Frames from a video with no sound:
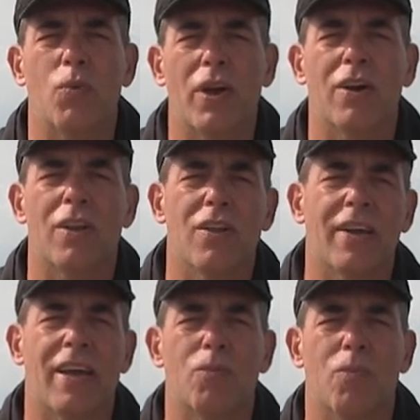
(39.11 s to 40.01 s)
we're going to
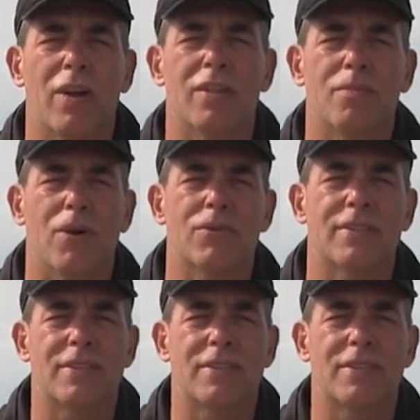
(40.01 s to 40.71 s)
look at one of the most